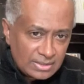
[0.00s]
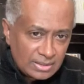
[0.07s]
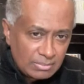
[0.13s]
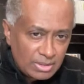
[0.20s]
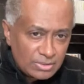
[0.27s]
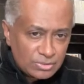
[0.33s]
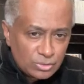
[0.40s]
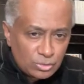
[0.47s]

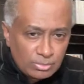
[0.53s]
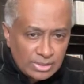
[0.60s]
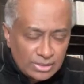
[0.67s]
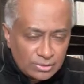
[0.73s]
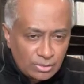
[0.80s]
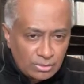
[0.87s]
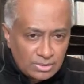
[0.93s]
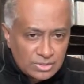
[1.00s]
about $2
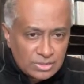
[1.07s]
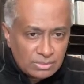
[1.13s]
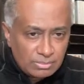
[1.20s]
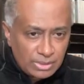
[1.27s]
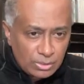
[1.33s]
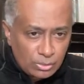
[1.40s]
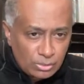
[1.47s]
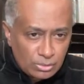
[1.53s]
million dollars in
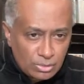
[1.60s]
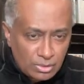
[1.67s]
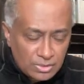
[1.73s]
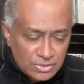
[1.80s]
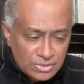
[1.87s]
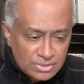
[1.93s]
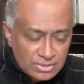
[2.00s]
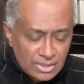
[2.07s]
payroll
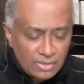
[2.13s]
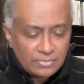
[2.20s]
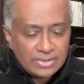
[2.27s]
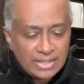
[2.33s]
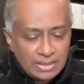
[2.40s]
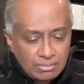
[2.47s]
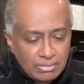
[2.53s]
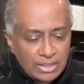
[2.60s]
costs. Now,
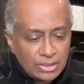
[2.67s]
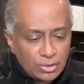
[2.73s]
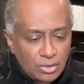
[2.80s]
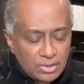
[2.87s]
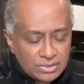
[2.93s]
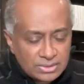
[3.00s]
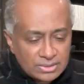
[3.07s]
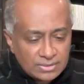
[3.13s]
they may
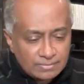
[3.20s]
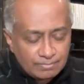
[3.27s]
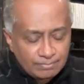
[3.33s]
not